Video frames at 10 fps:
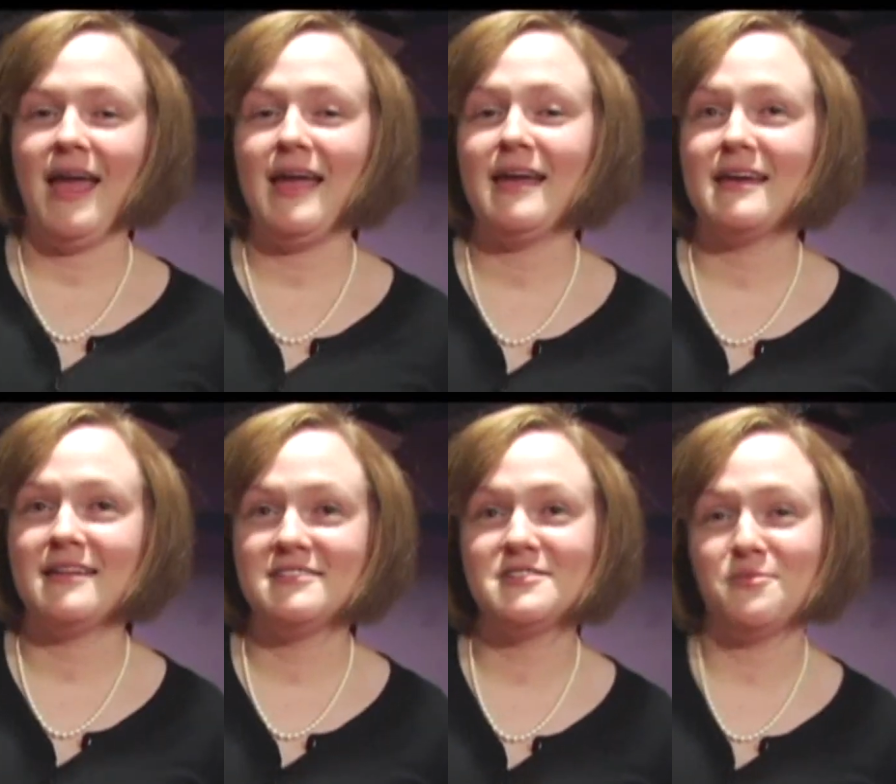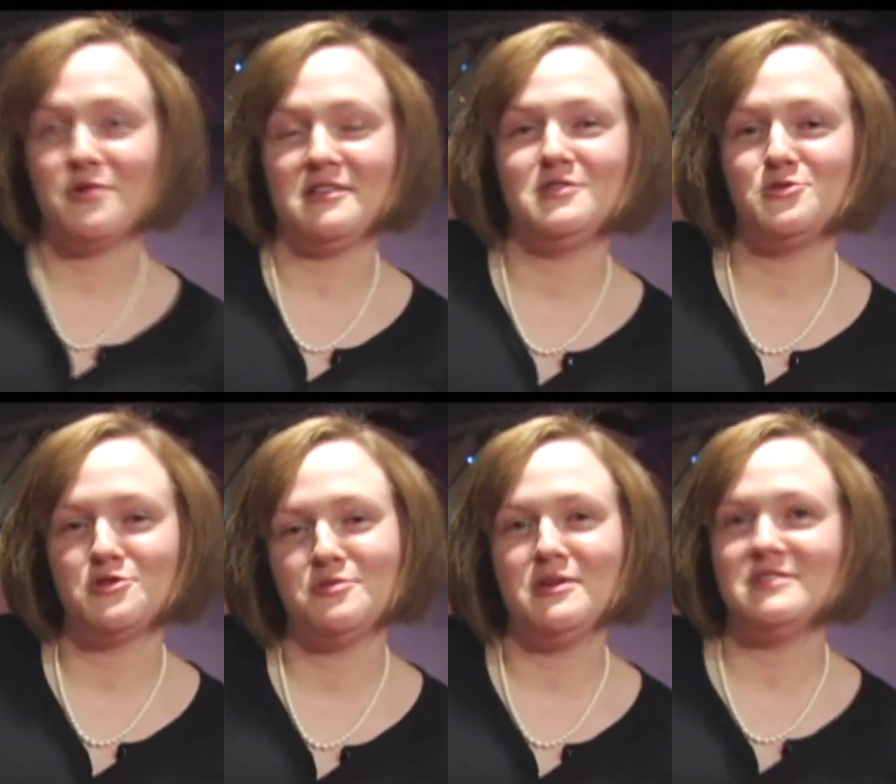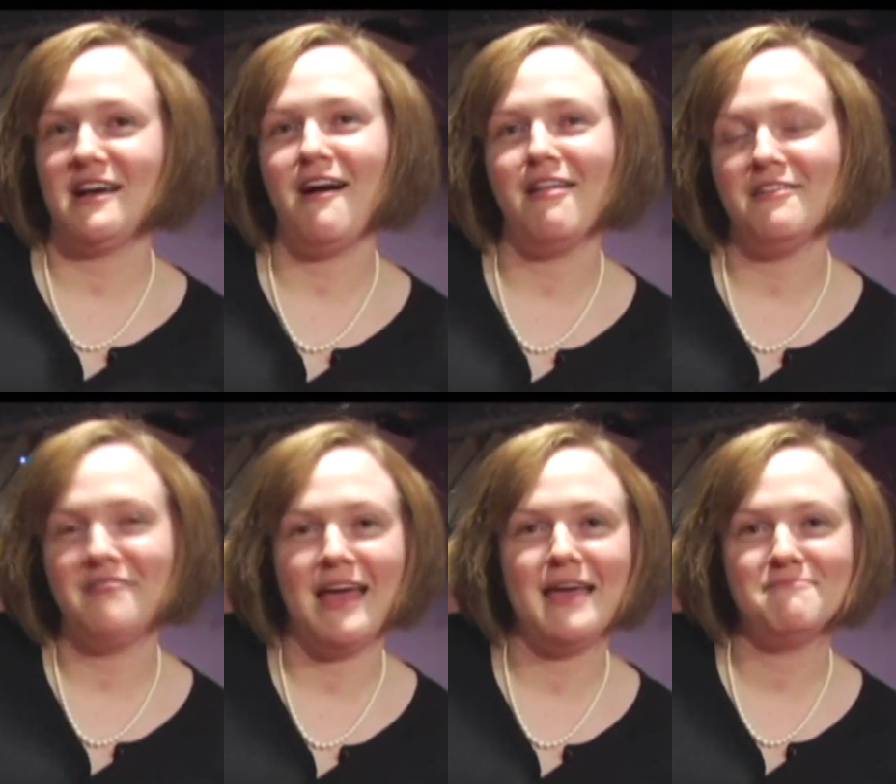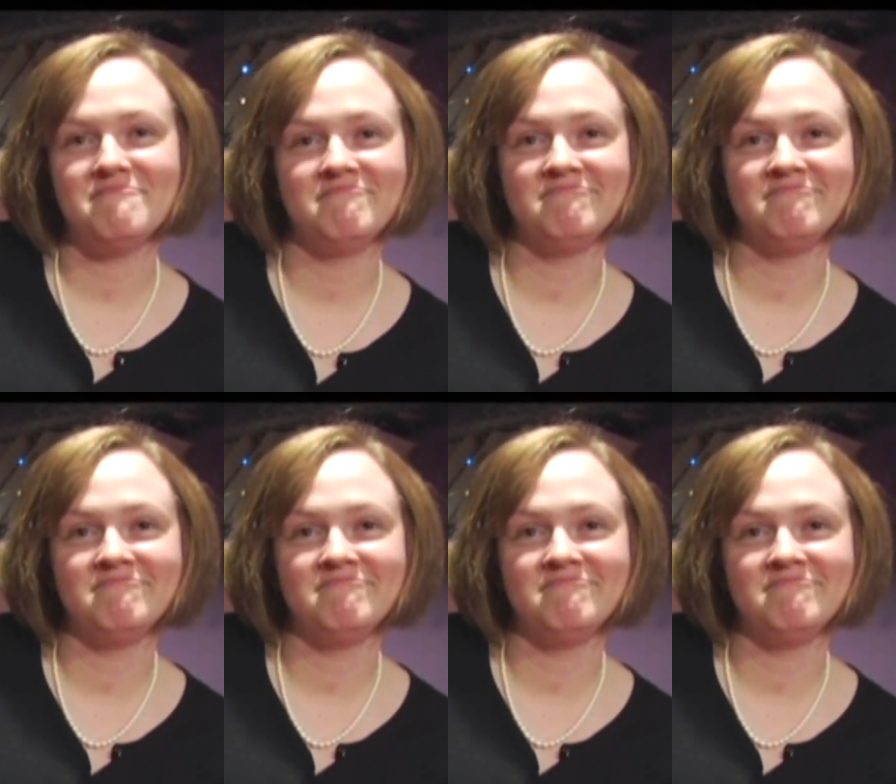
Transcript: and supporting the Georgia Music Hall of Fame.